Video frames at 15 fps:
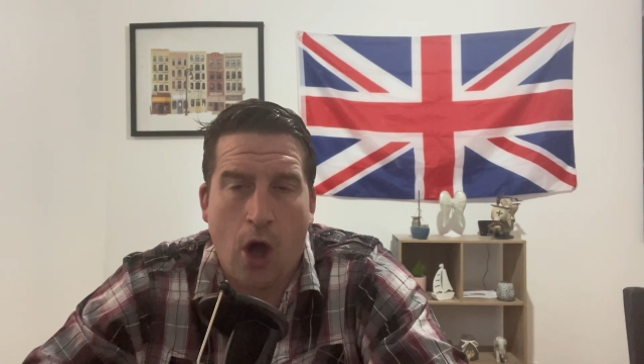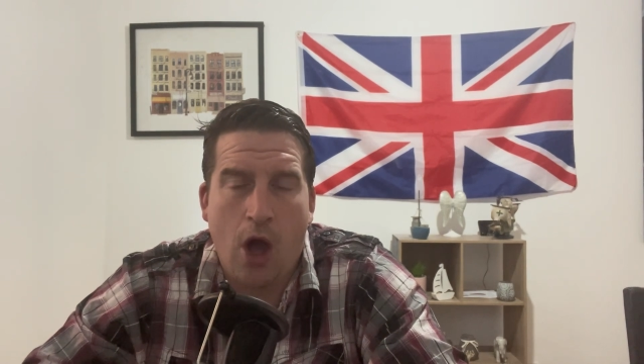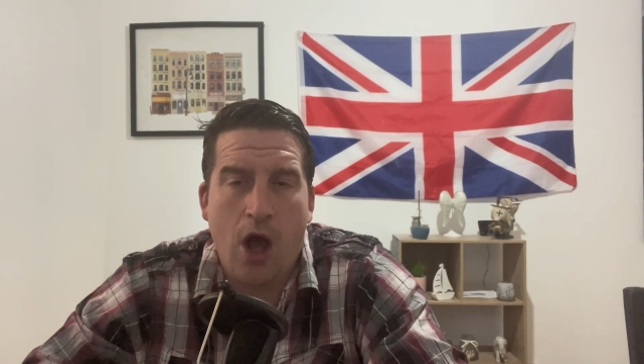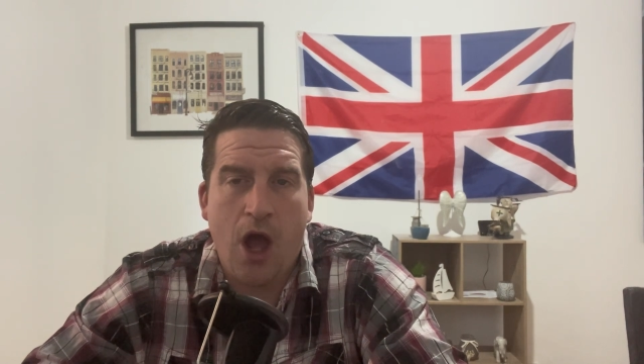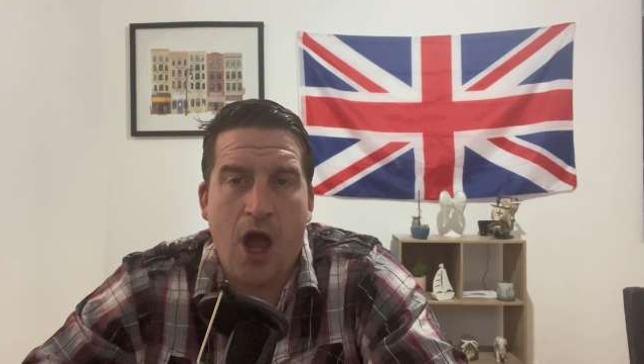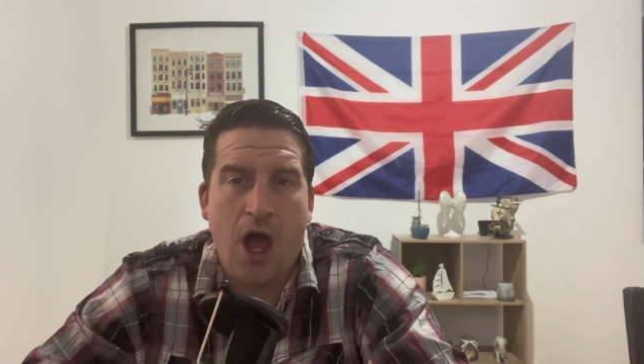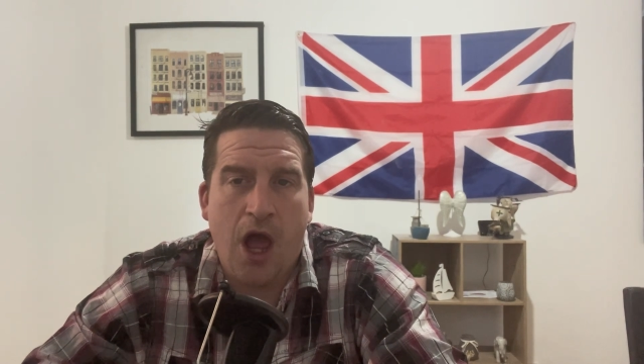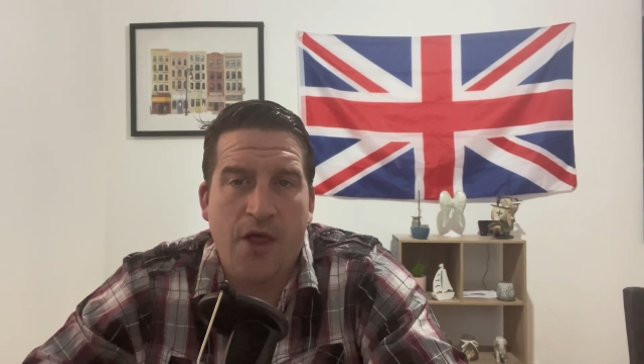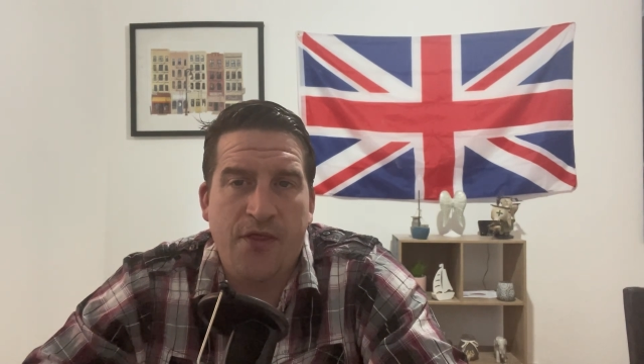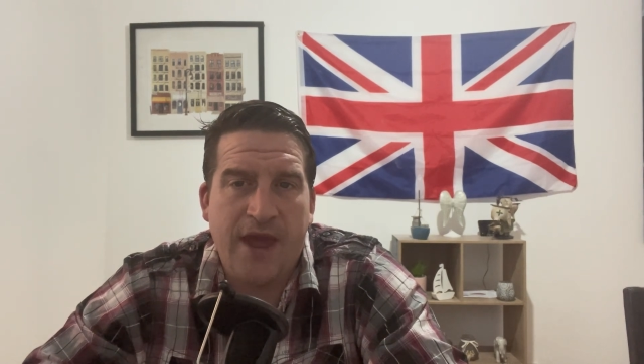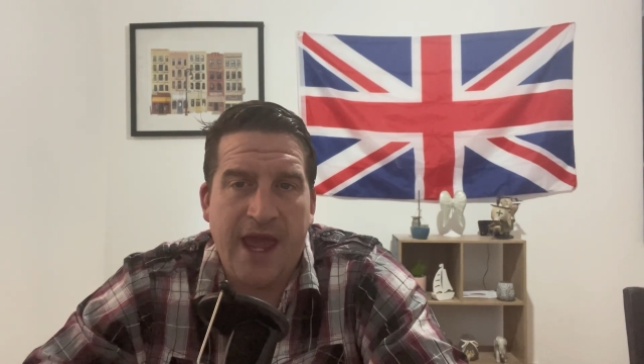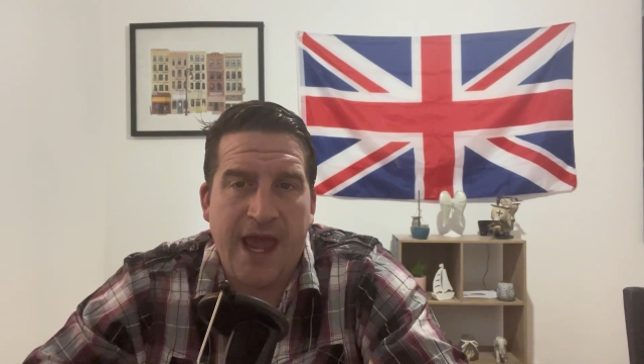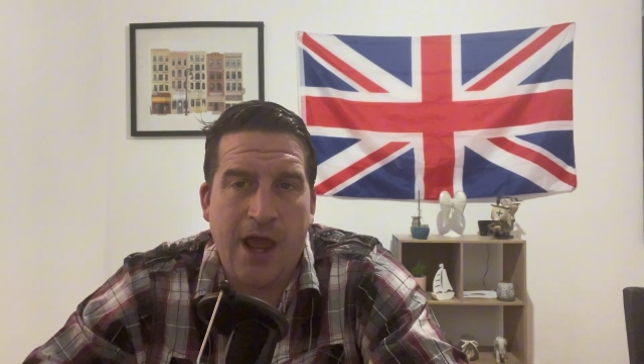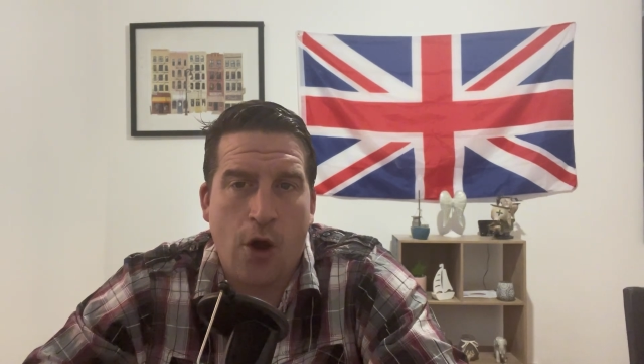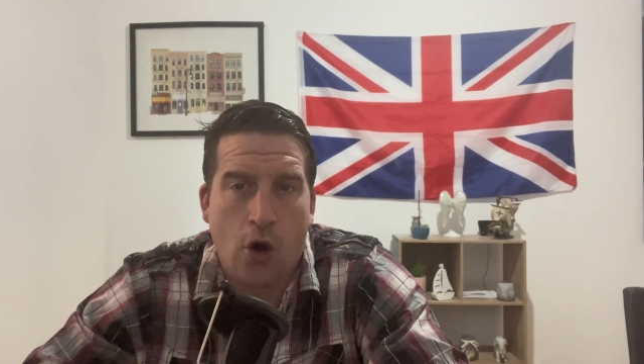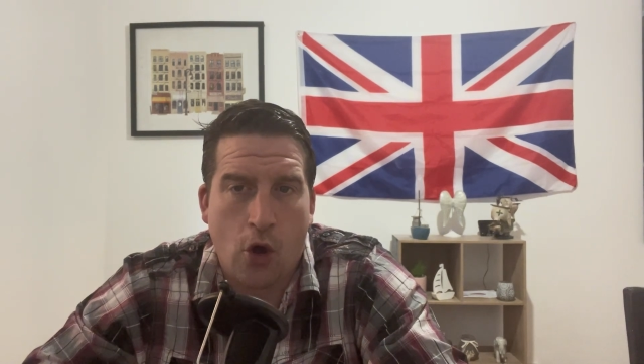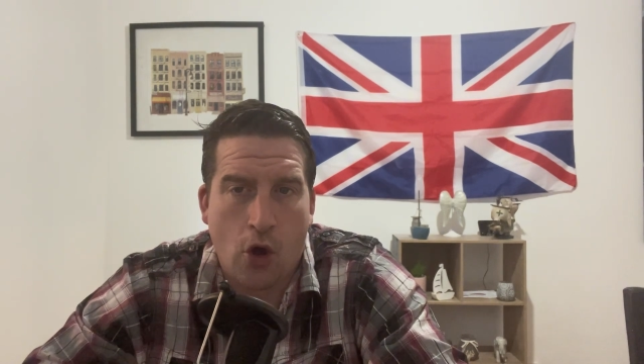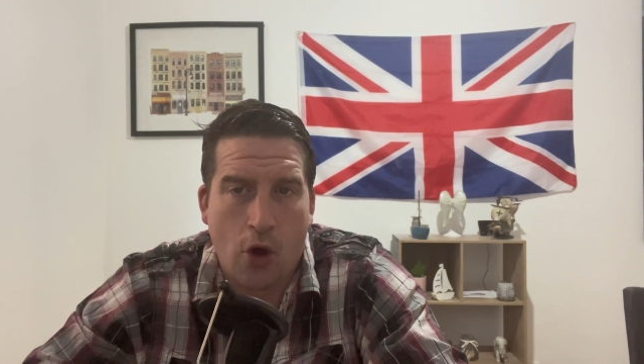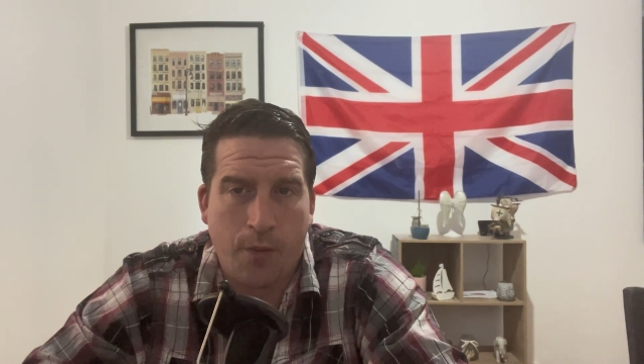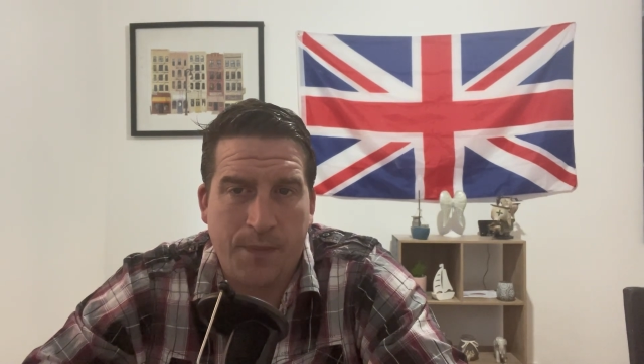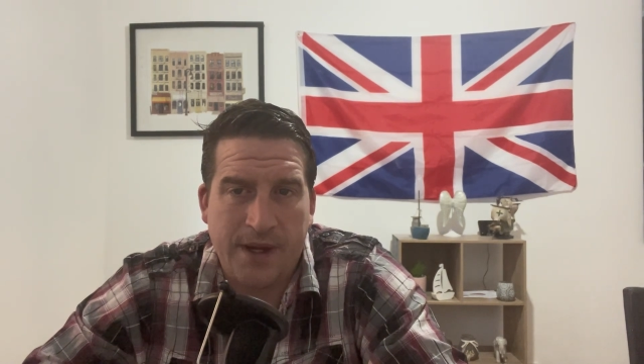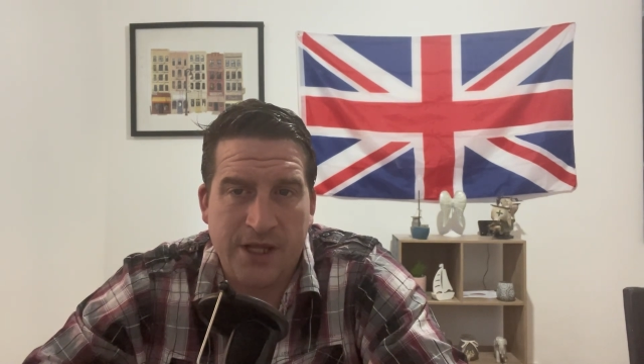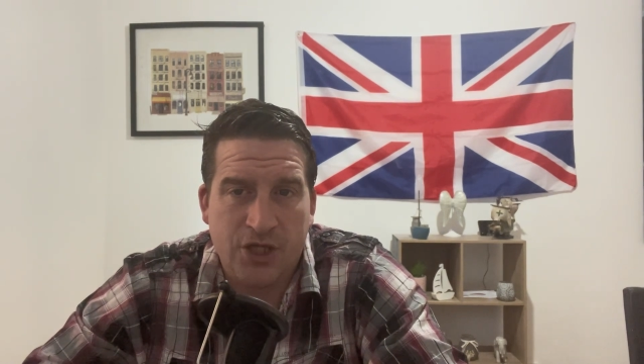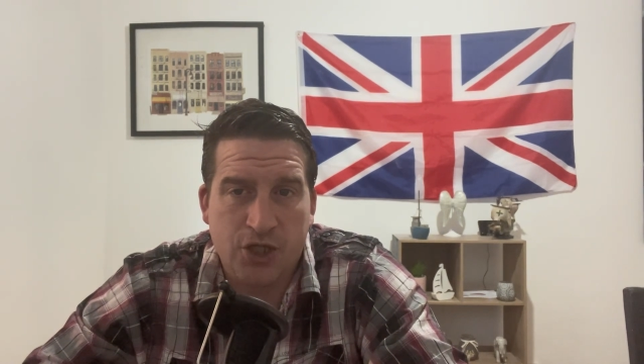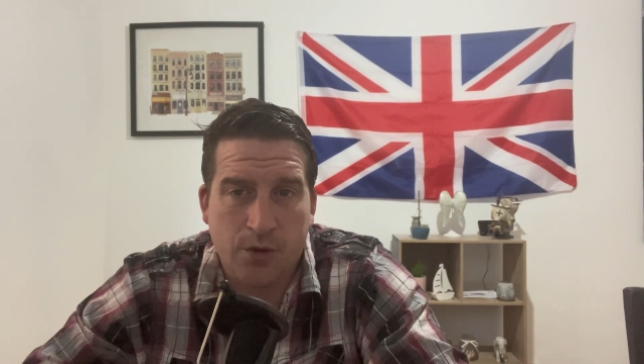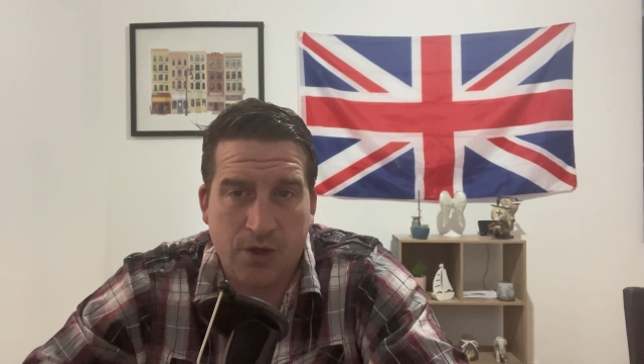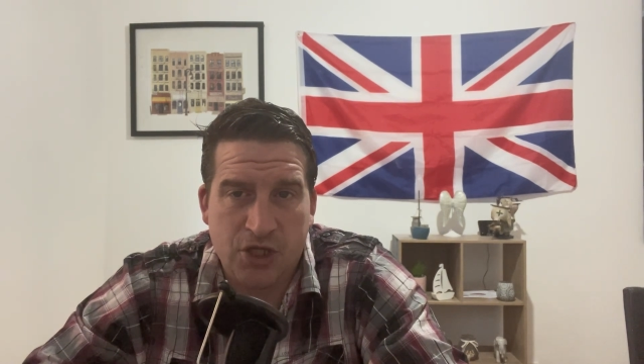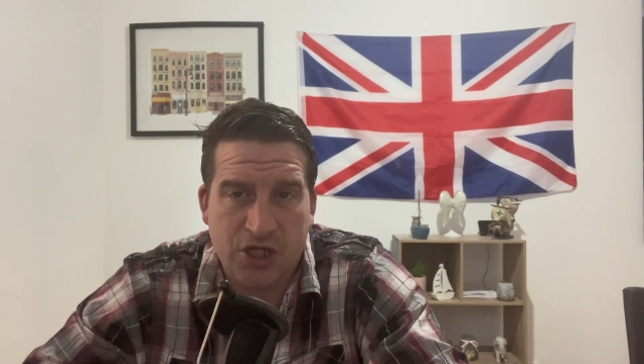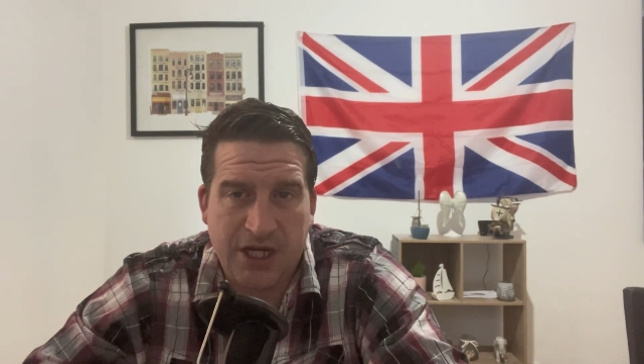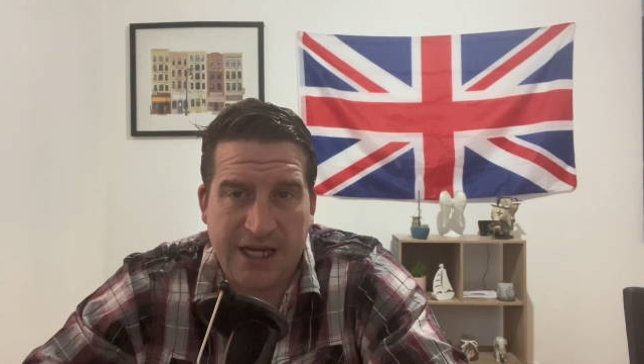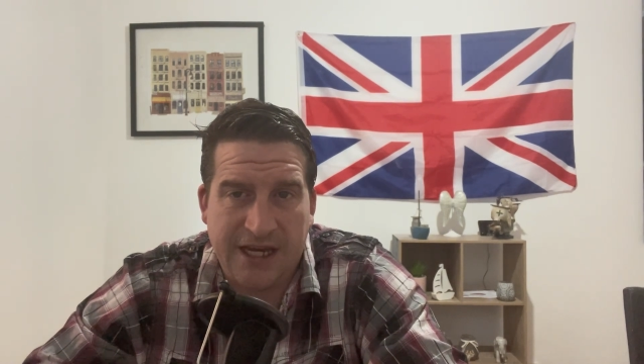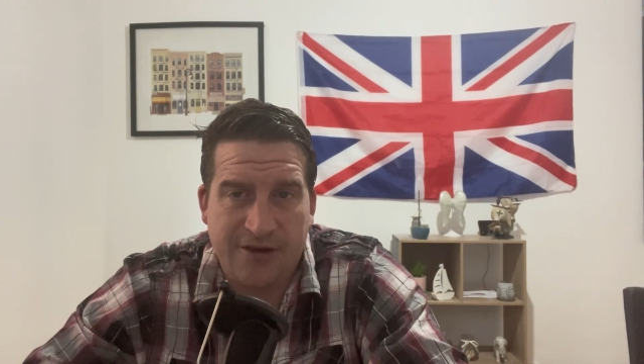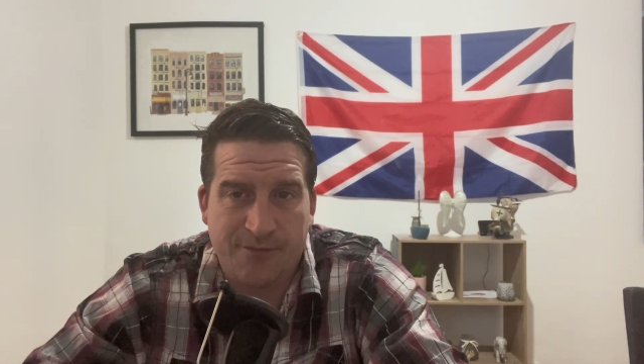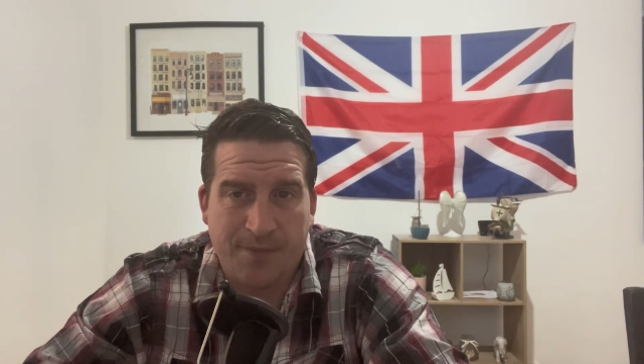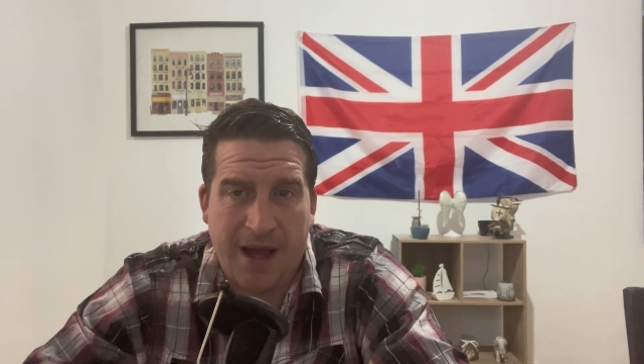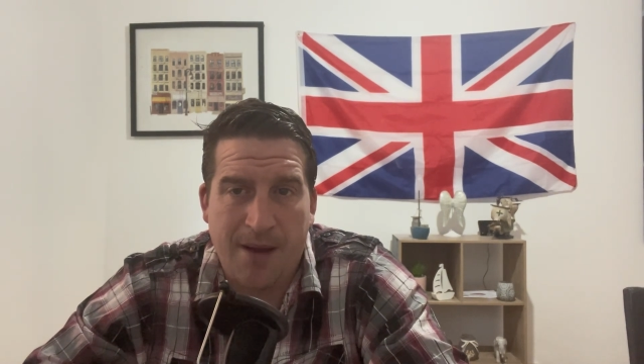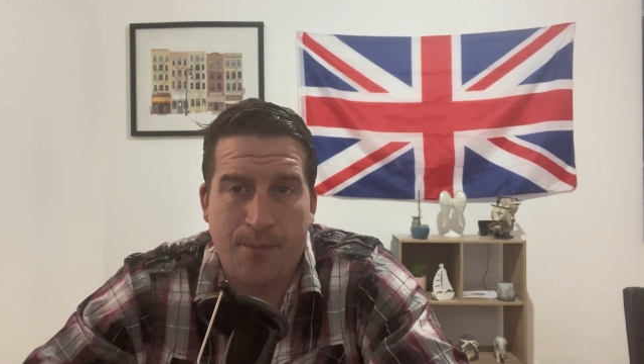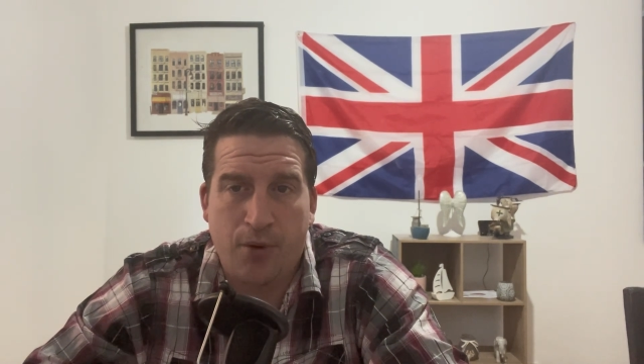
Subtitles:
are they hoping to achieve by